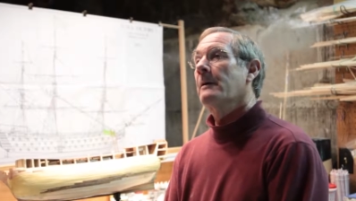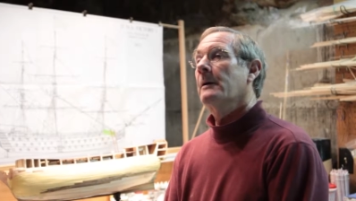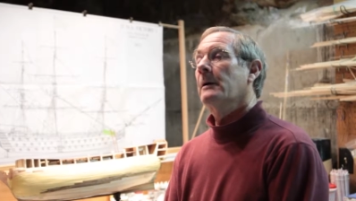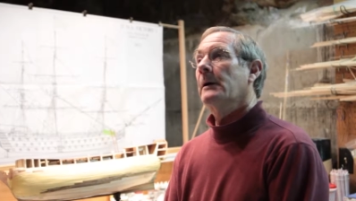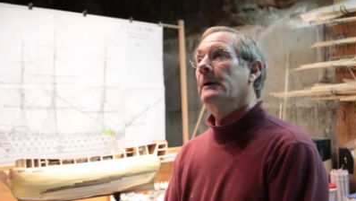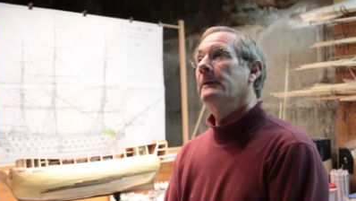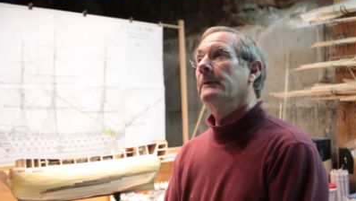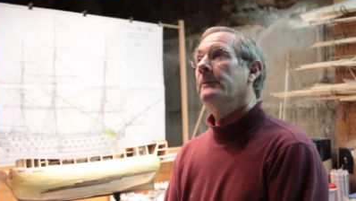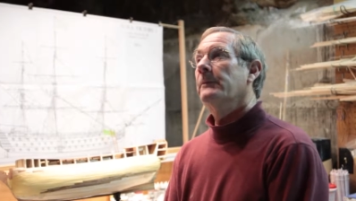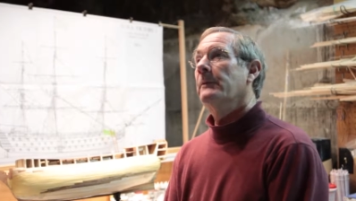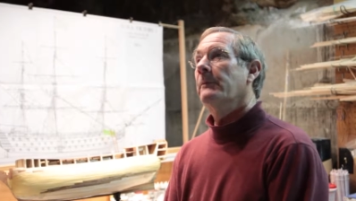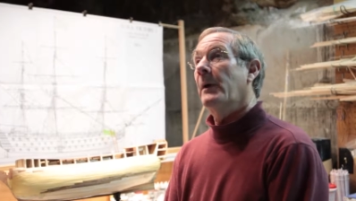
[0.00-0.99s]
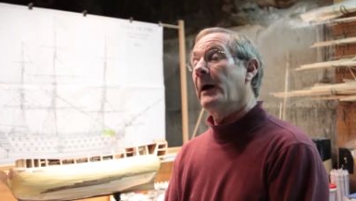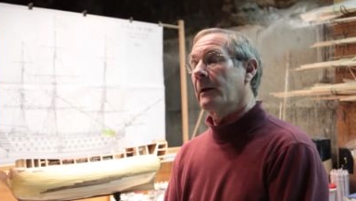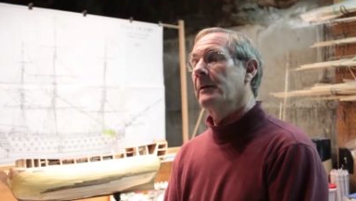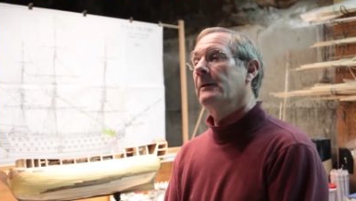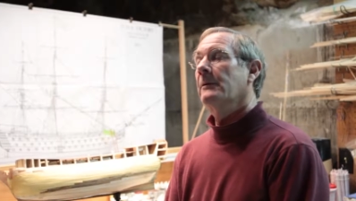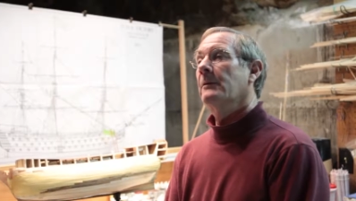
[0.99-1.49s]
Uh,
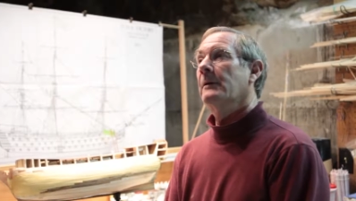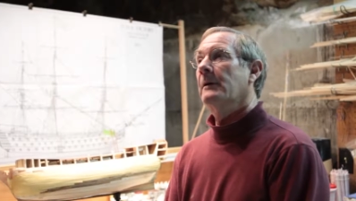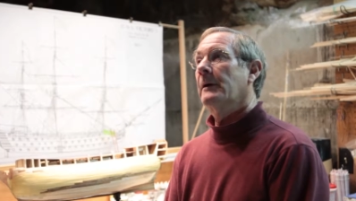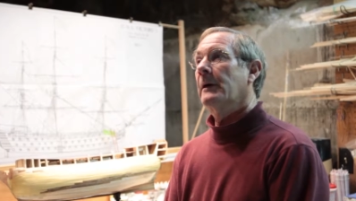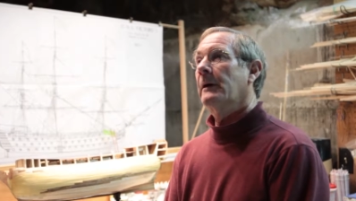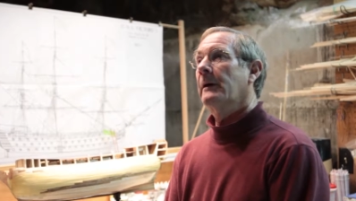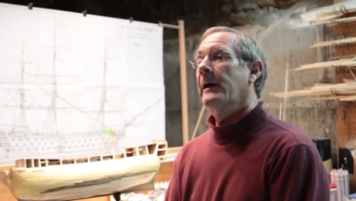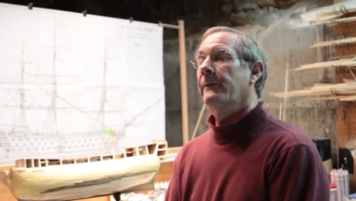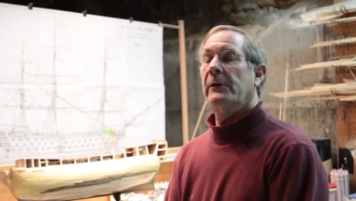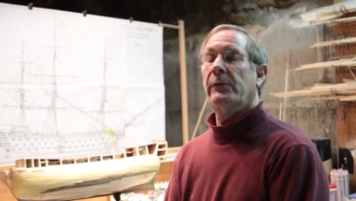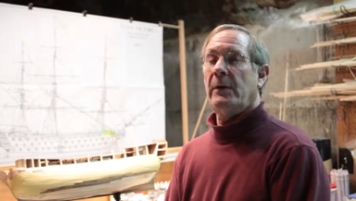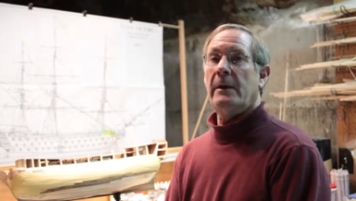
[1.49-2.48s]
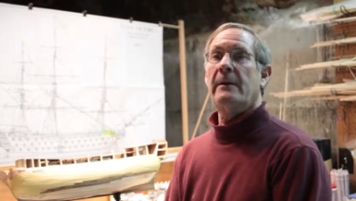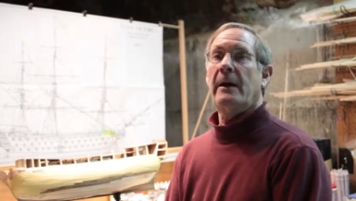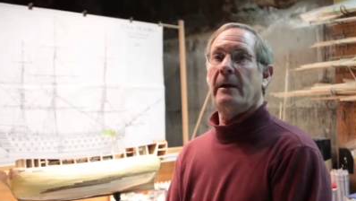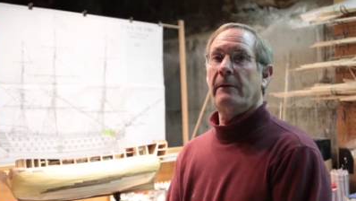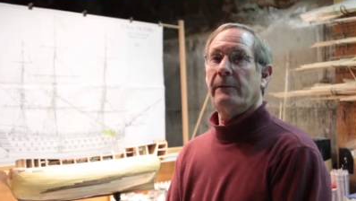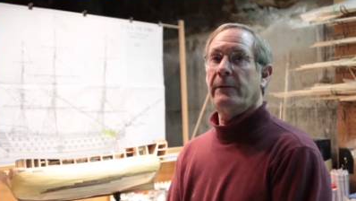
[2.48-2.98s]
but uh, having said
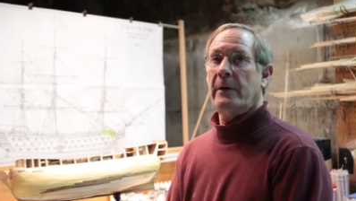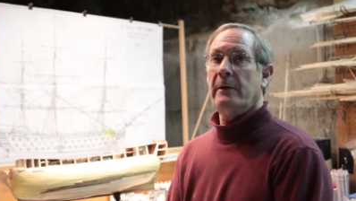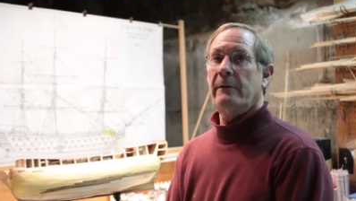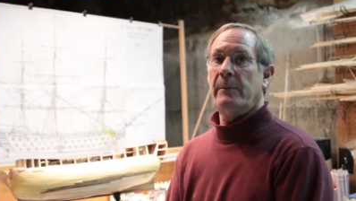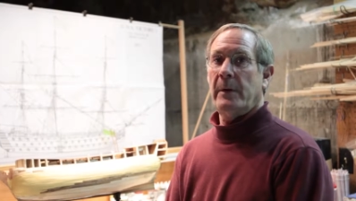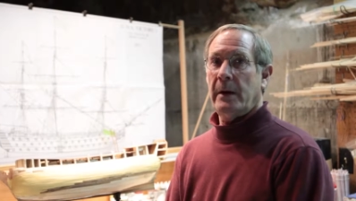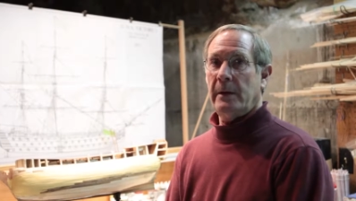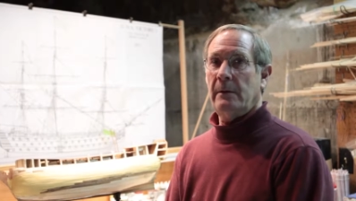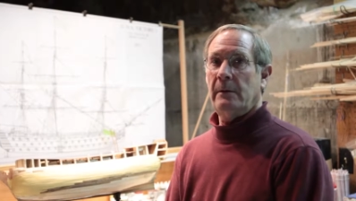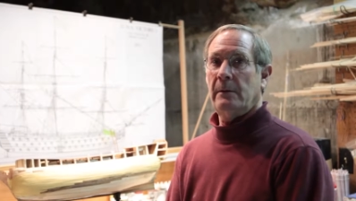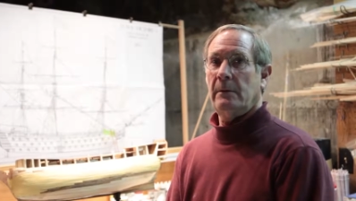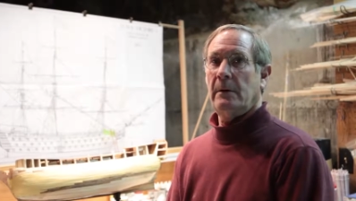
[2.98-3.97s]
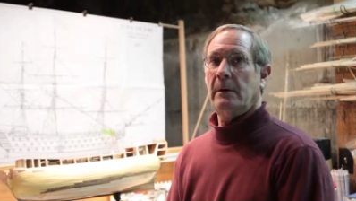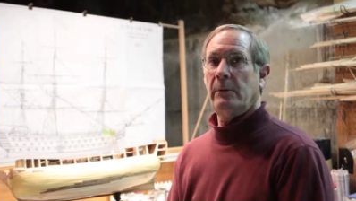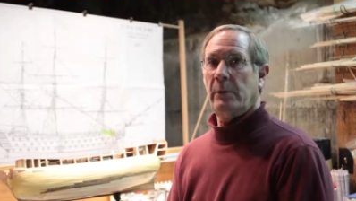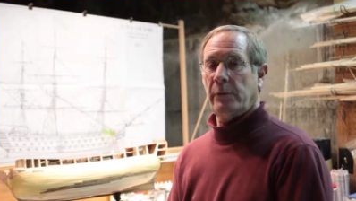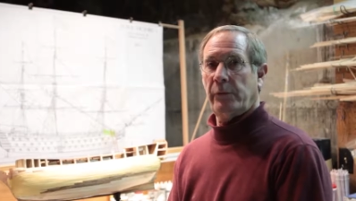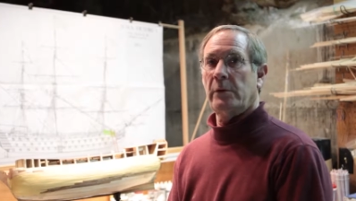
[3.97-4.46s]
that, a friend of mine, uh,
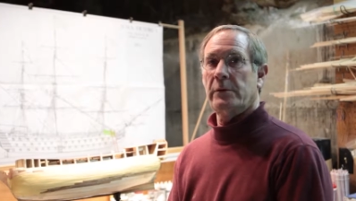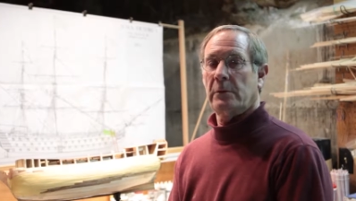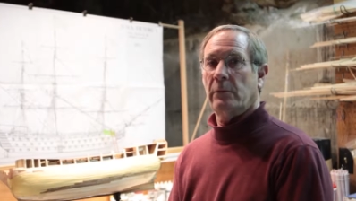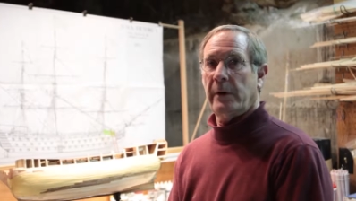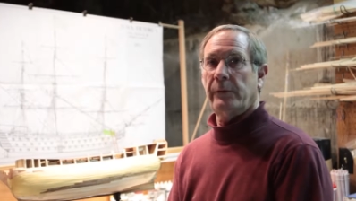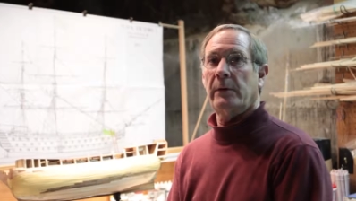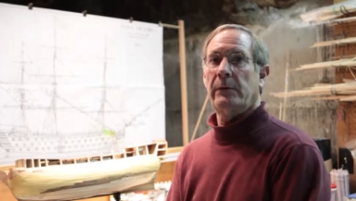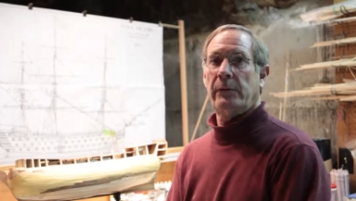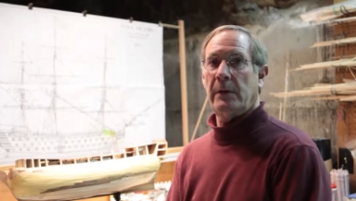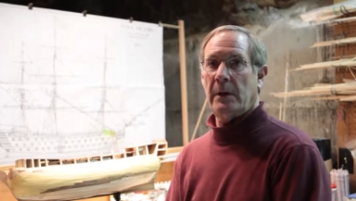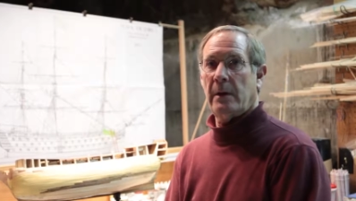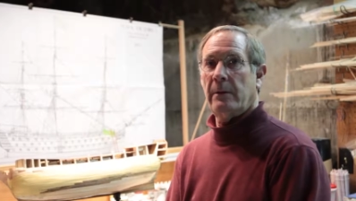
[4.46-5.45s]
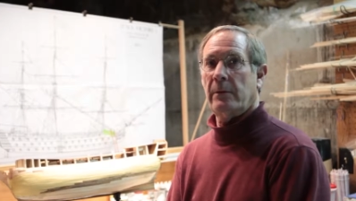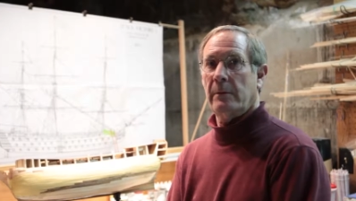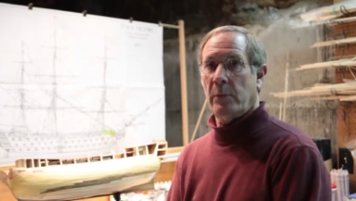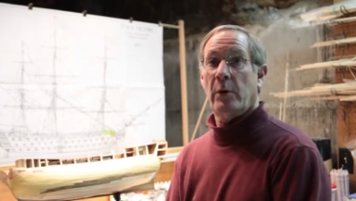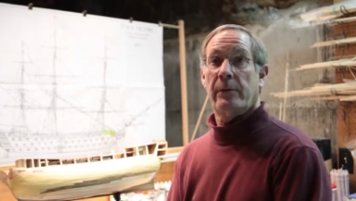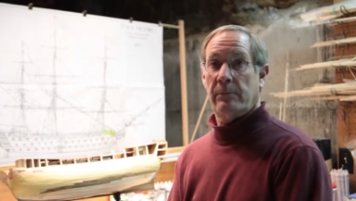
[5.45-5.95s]
we were surgical residents together
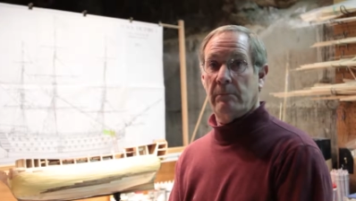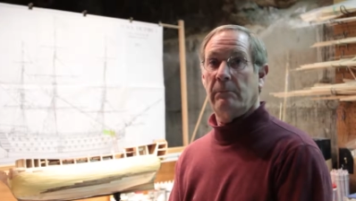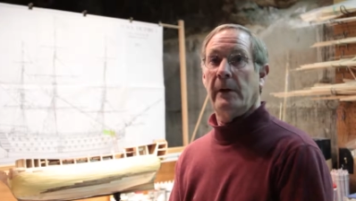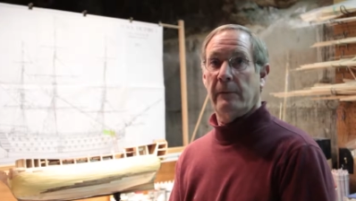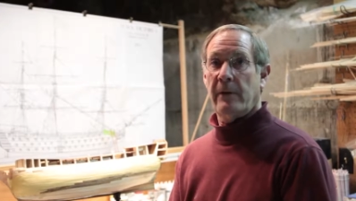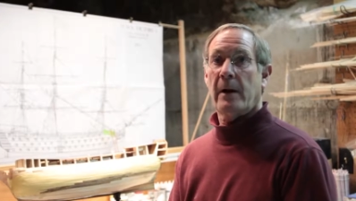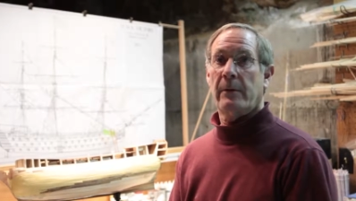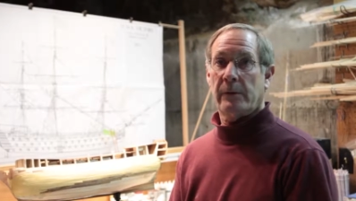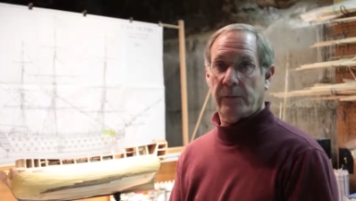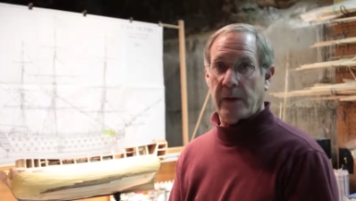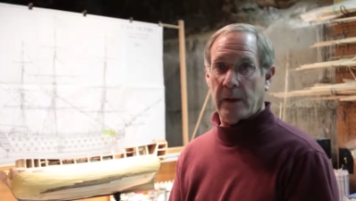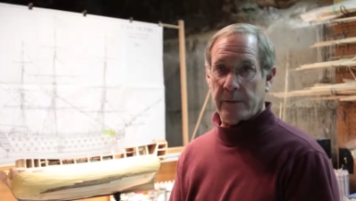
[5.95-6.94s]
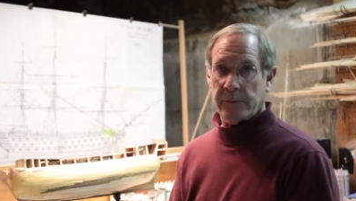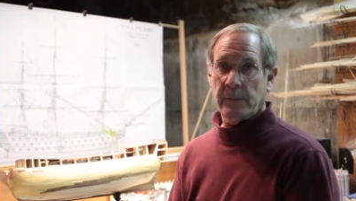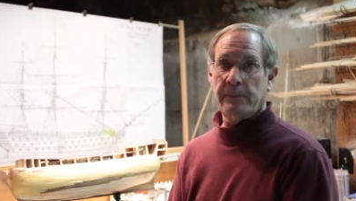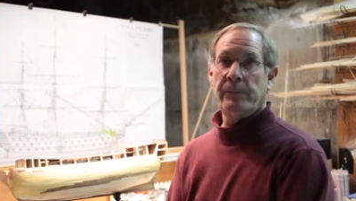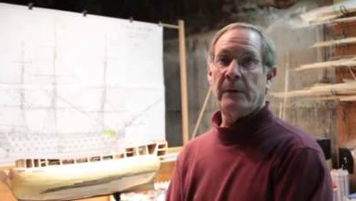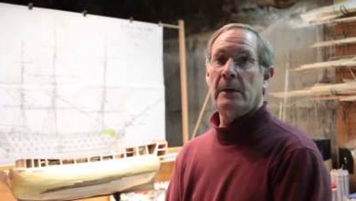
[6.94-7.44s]
and both inveterate sailors,
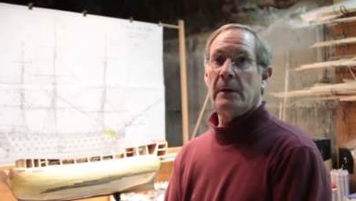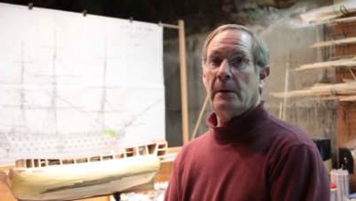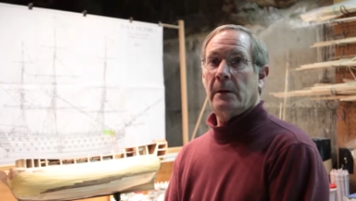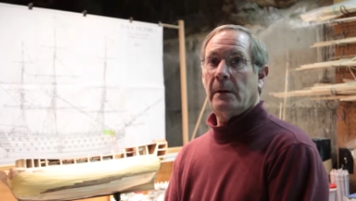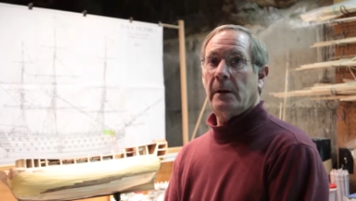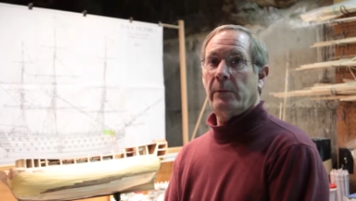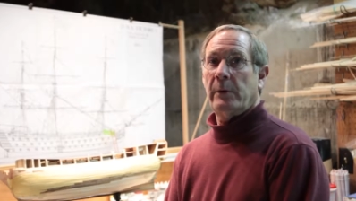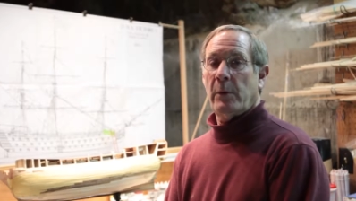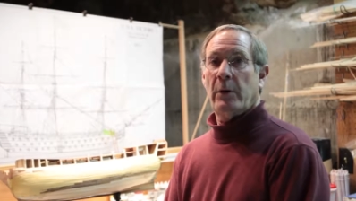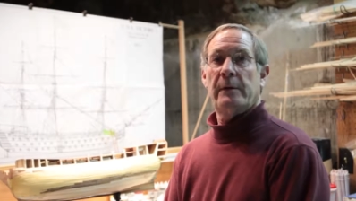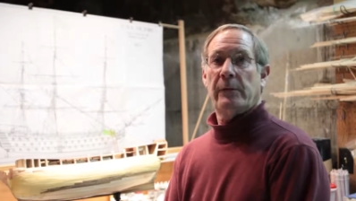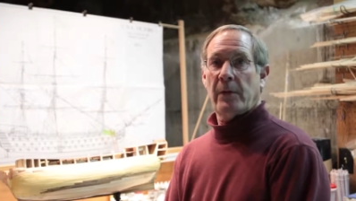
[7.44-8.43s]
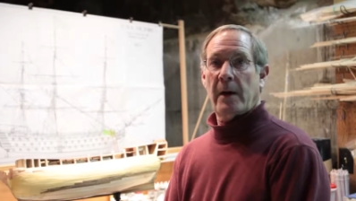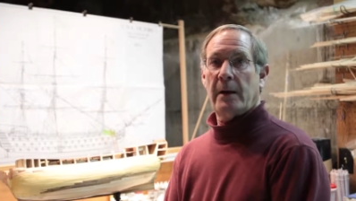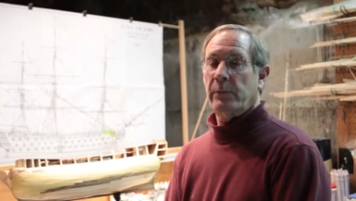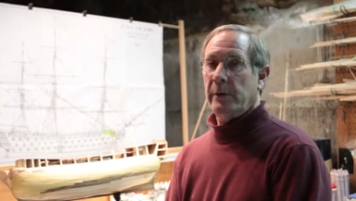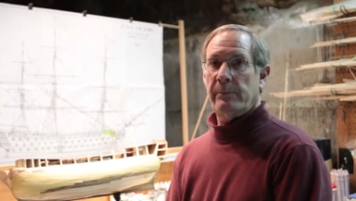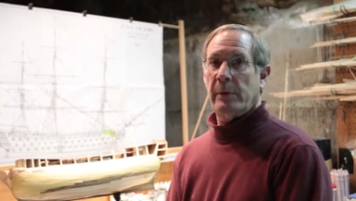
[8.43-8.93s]
hmm. and we both
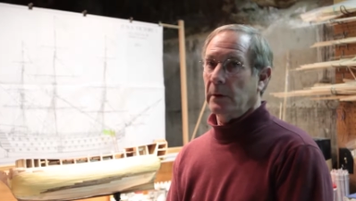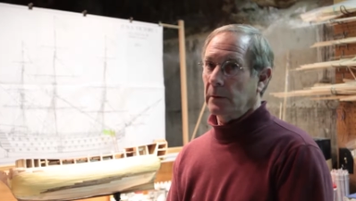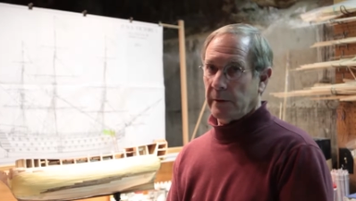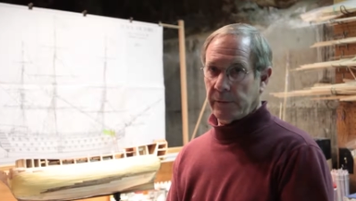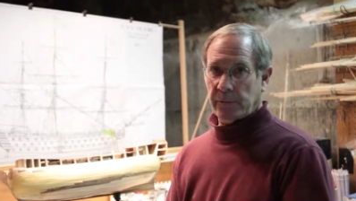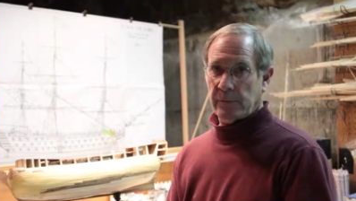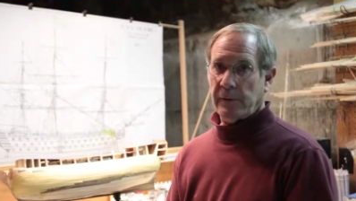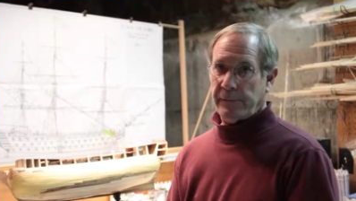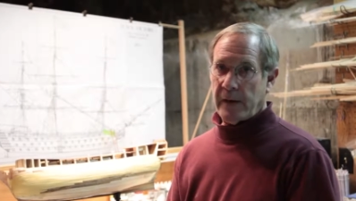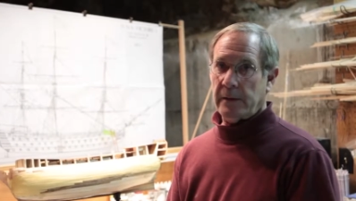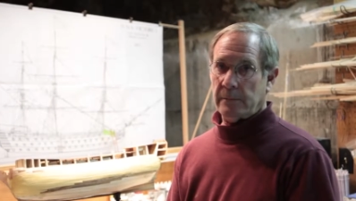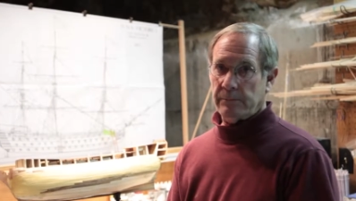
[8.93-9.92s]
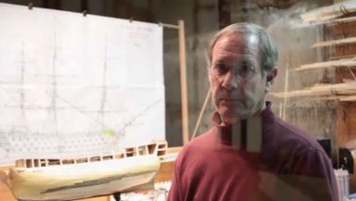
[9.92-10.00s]
decided we'd build this the Phantom,